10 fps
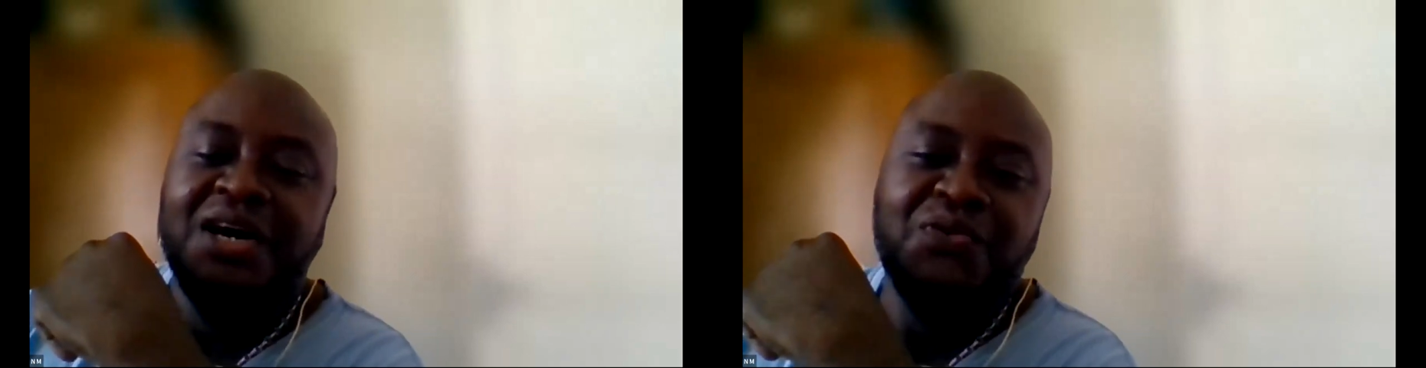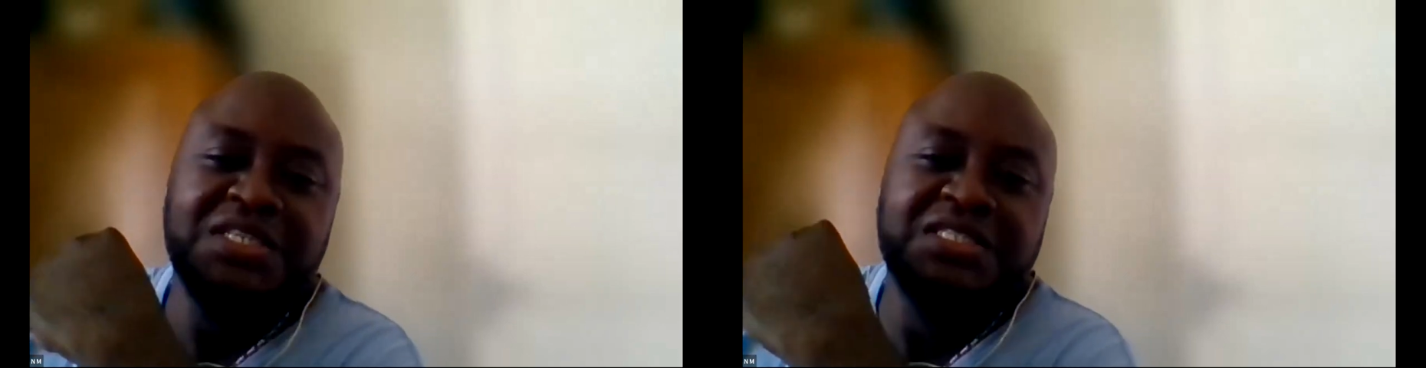
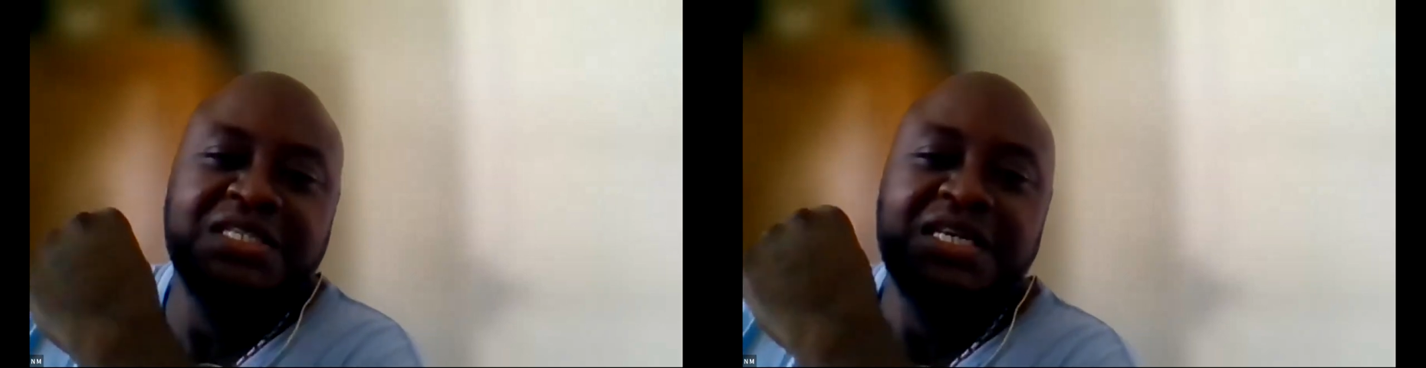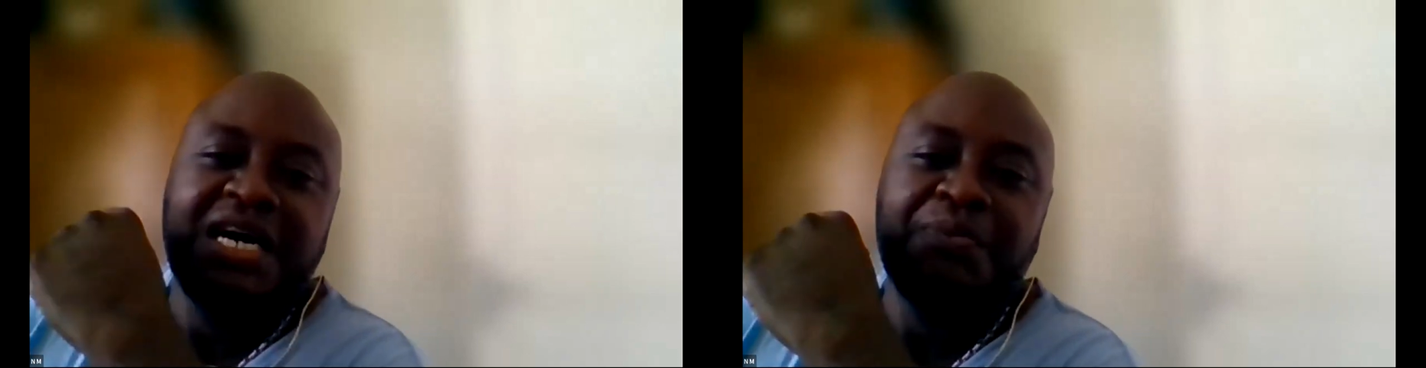which
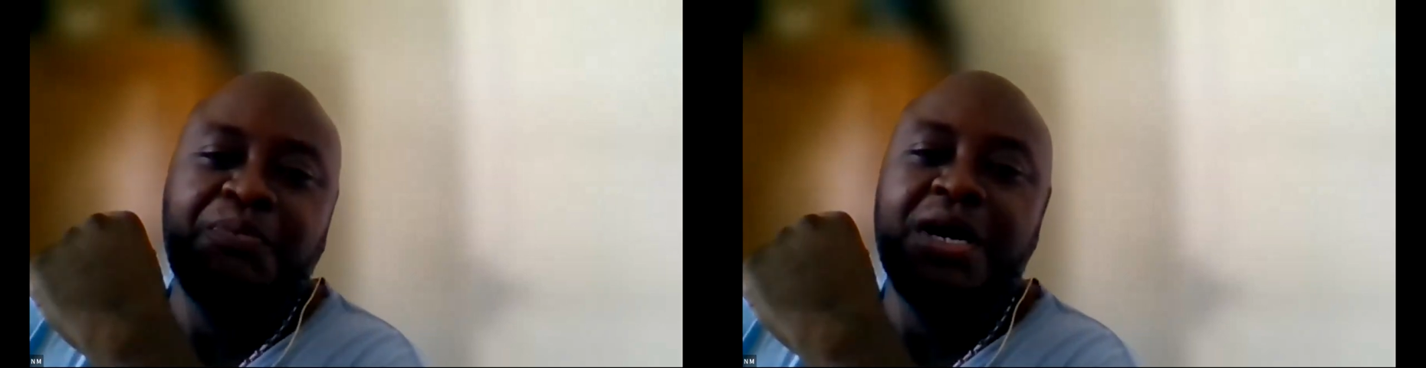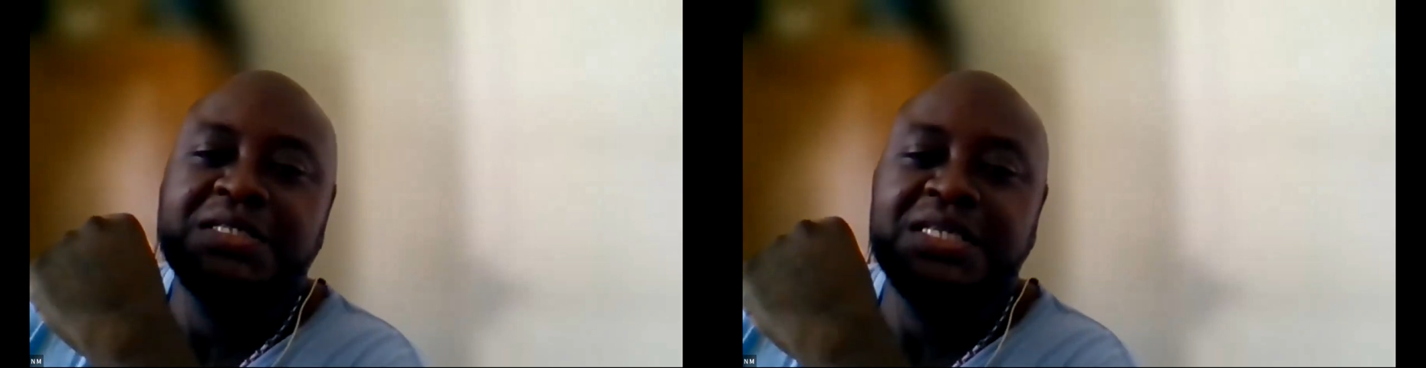uh, are
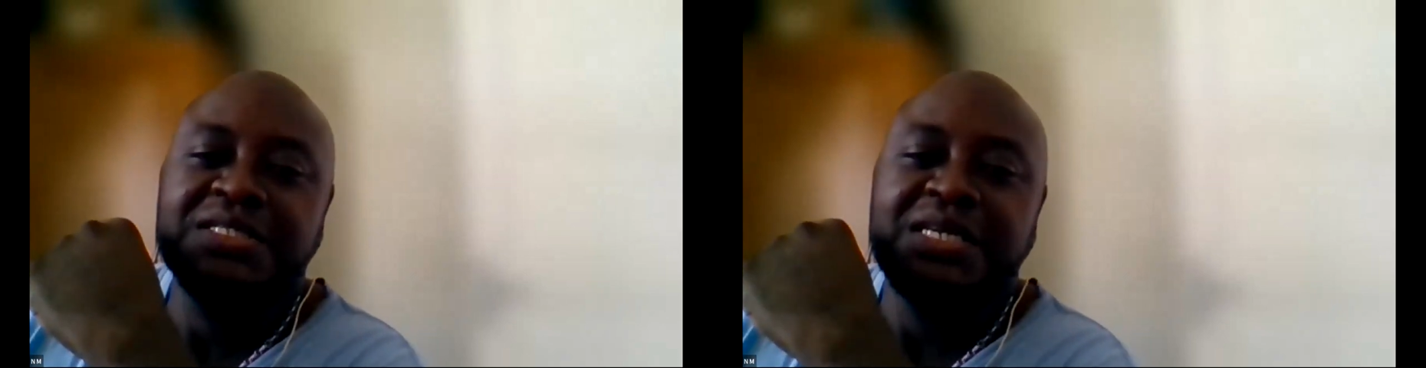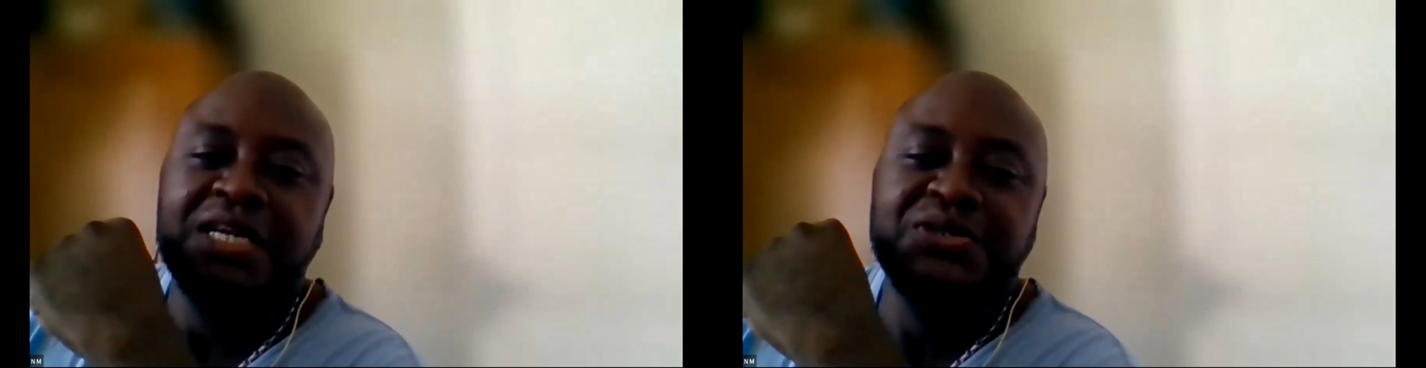
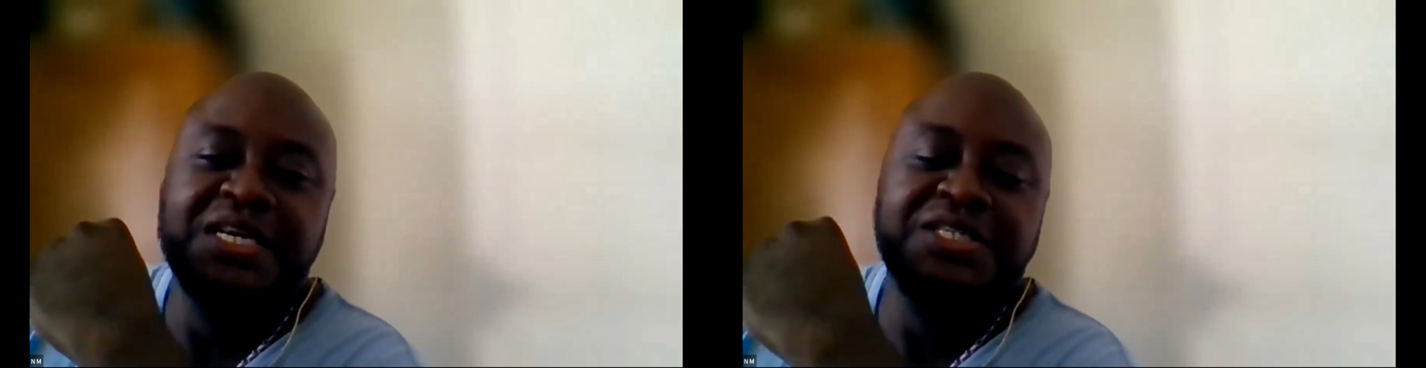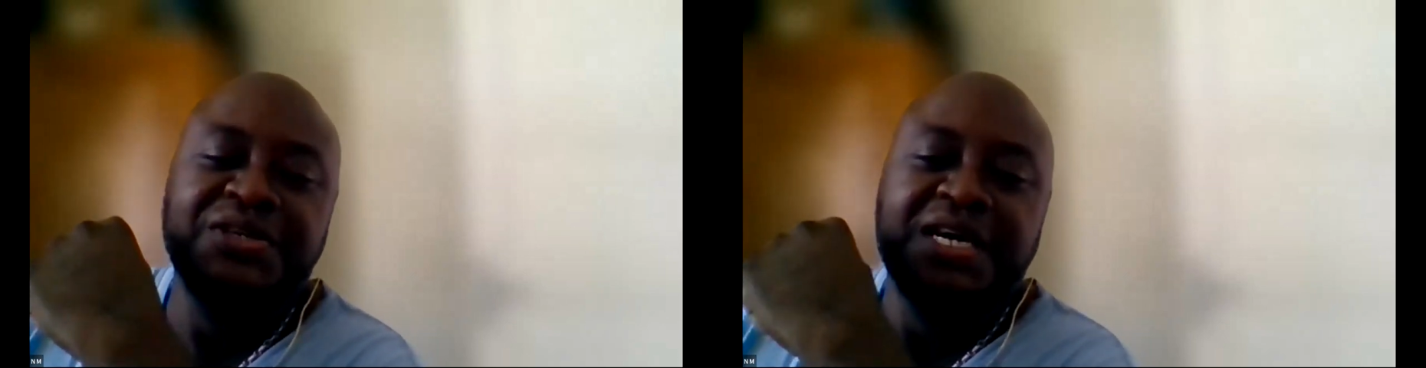puzzles also
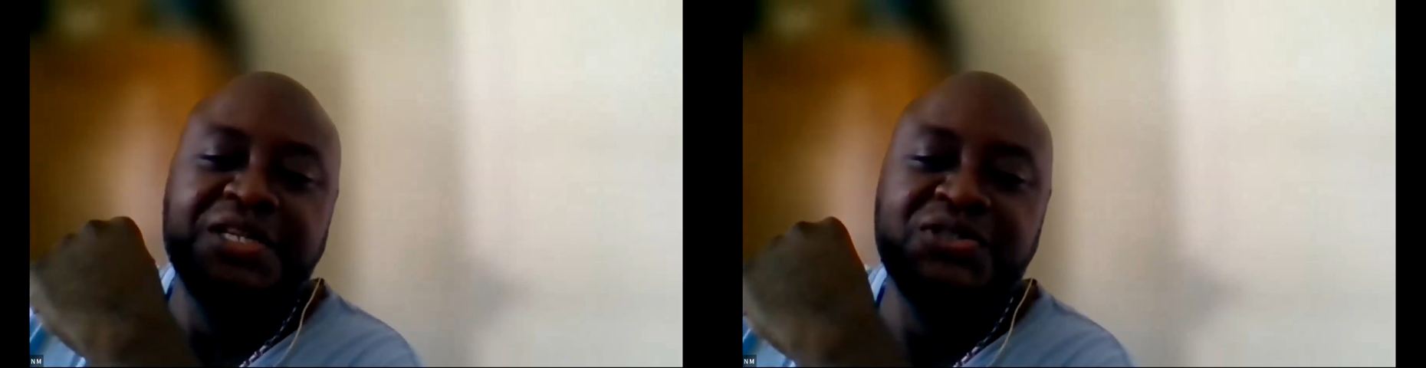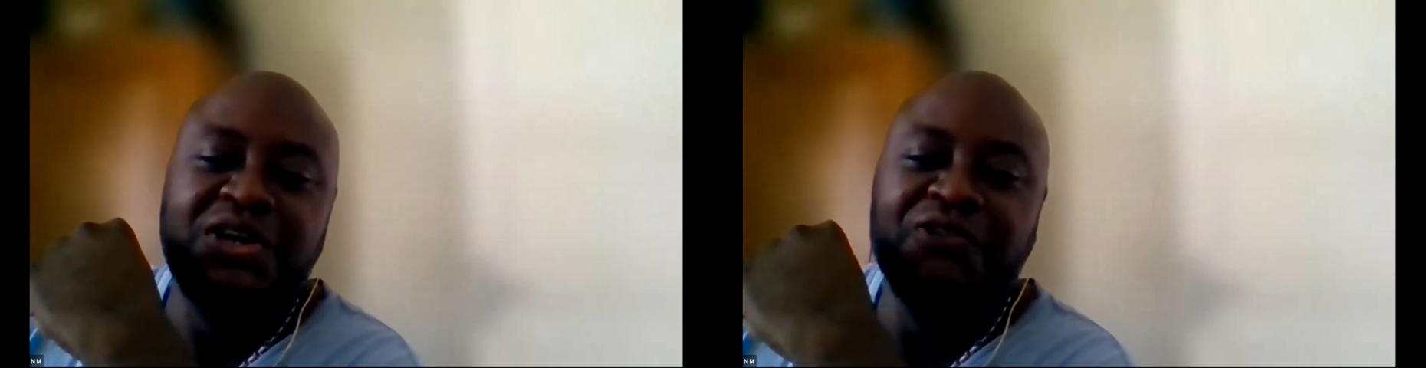that you can
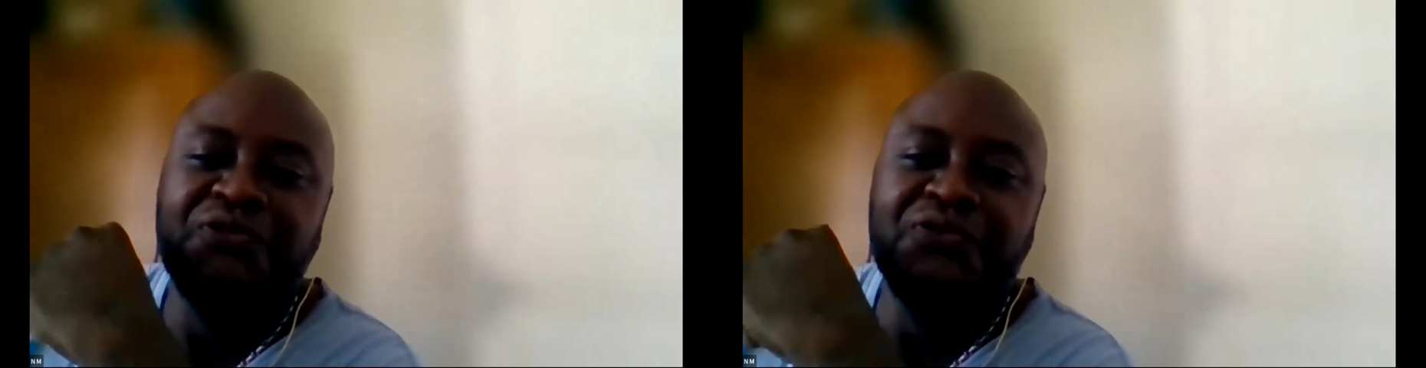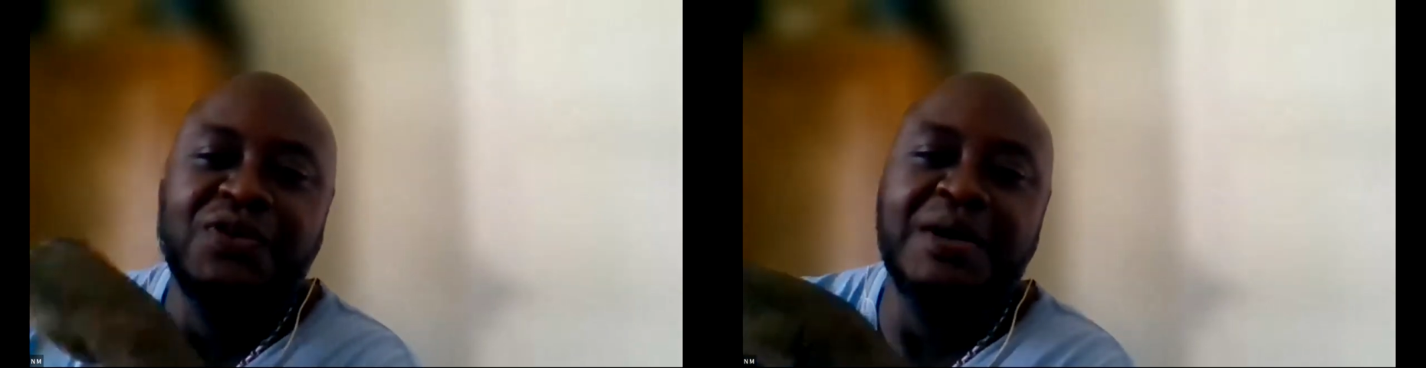solve
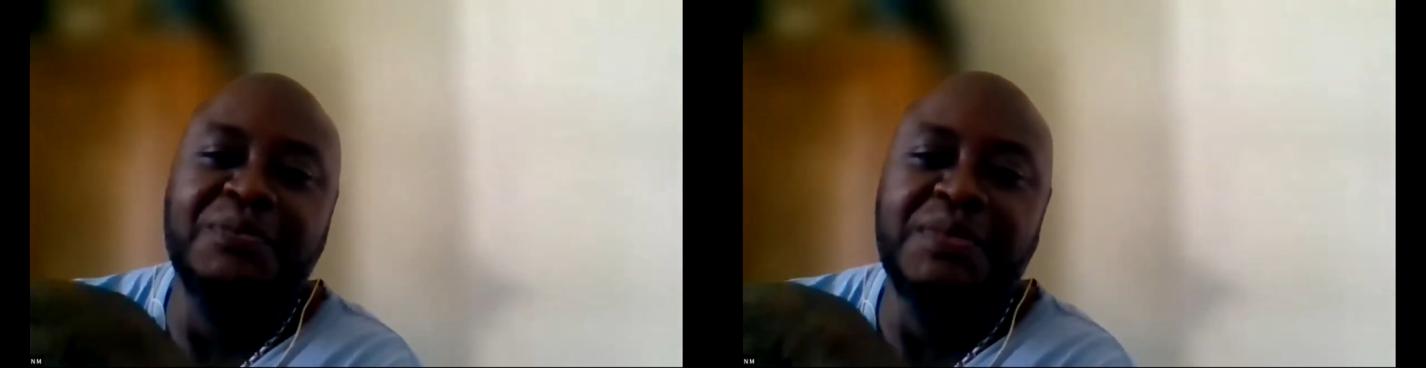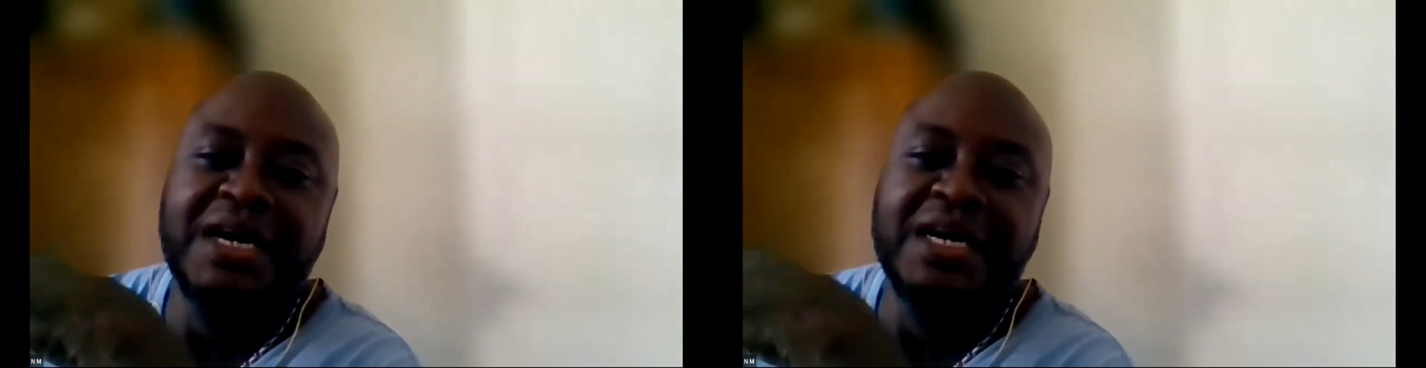
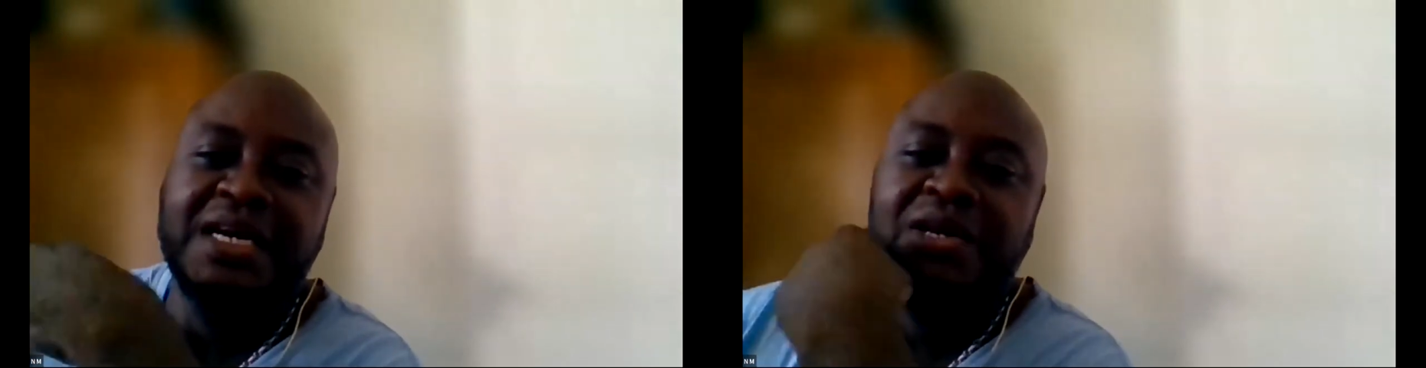um by